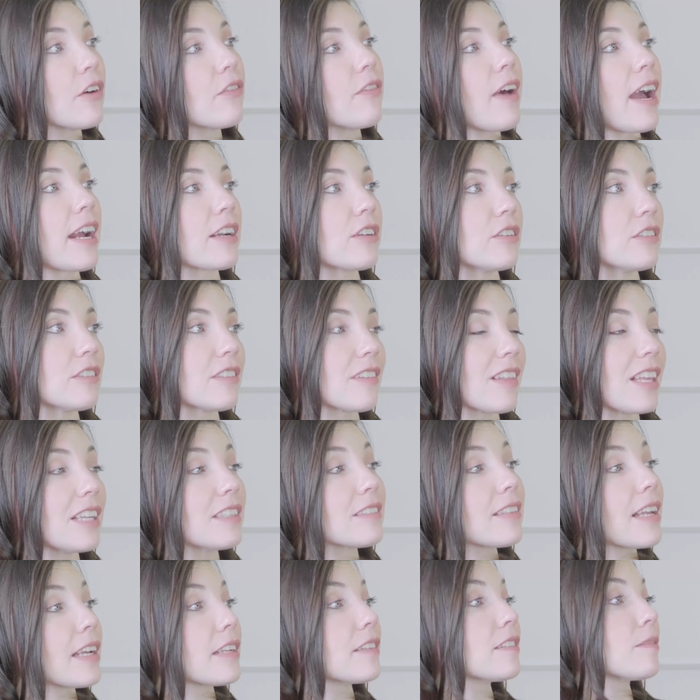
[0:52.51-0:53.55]
factors,
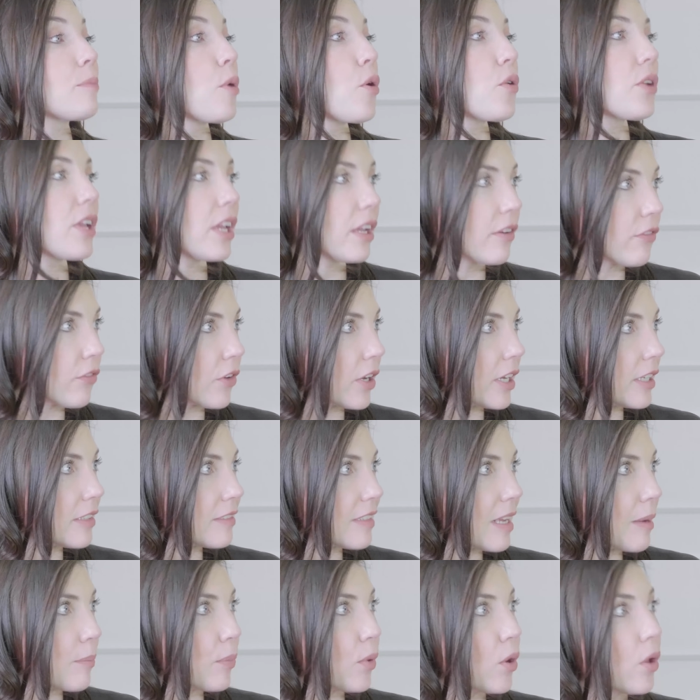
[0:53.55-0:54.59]
things like smoking, for
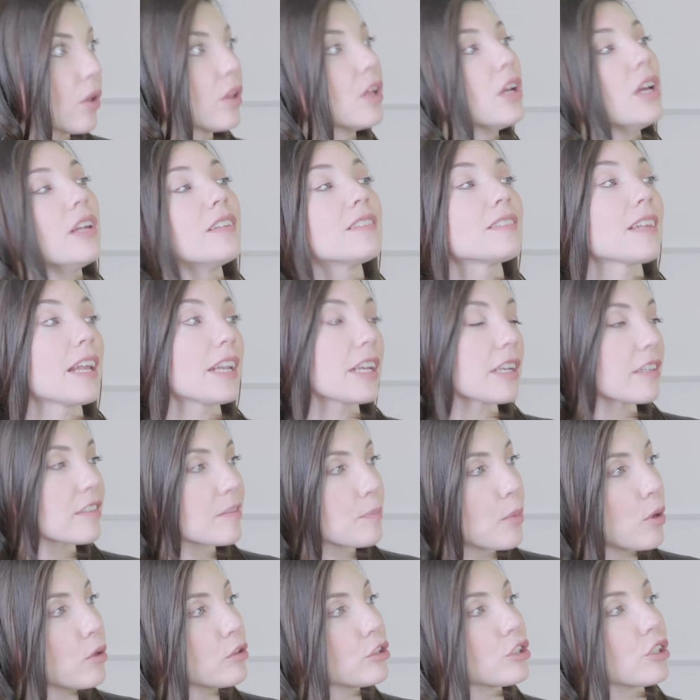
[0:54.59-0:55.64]
example, sun
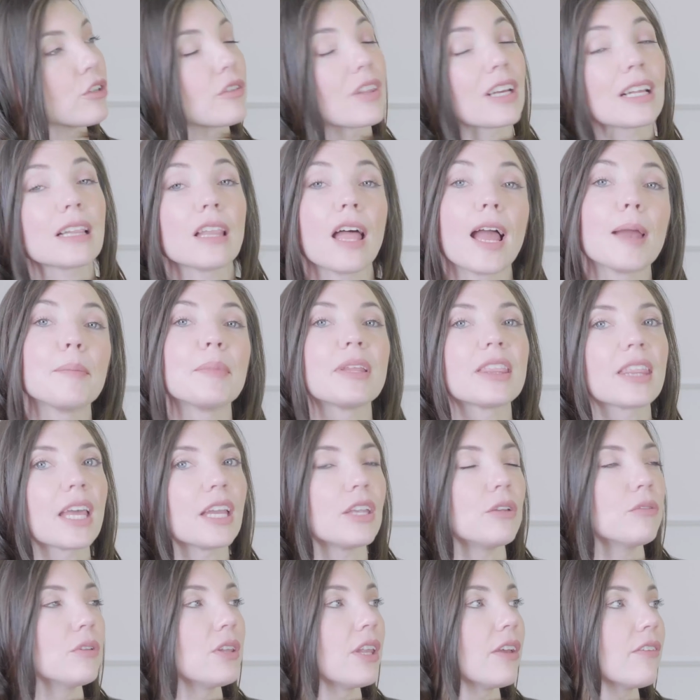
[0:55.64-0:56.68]
exposure, the climate that
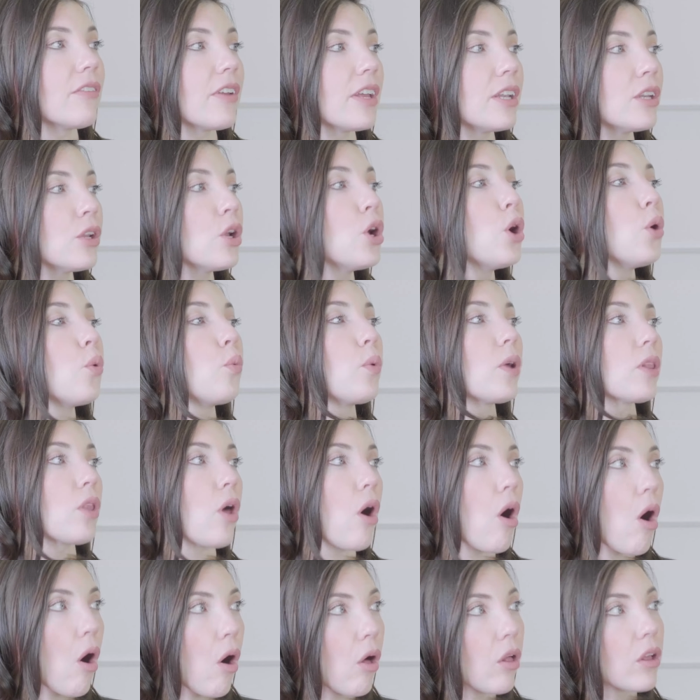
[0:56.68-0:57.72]
you live in, will
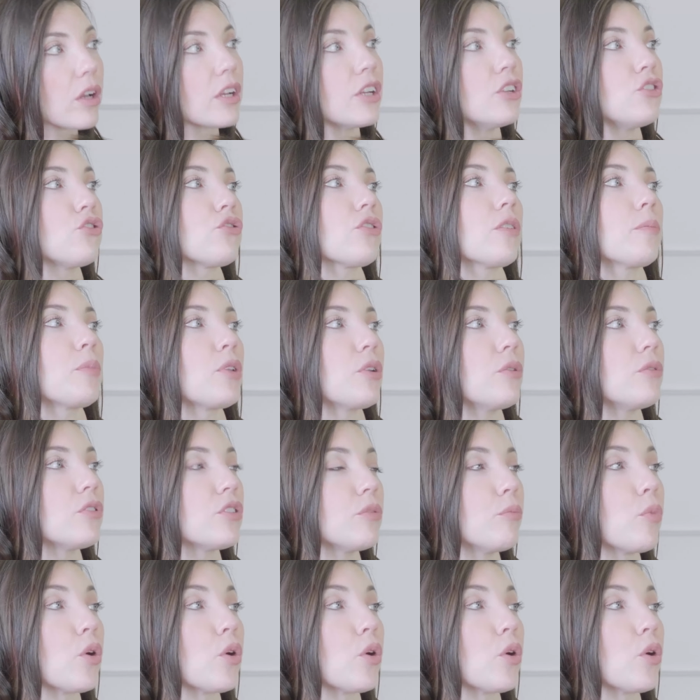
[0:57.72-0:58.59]
all contribute to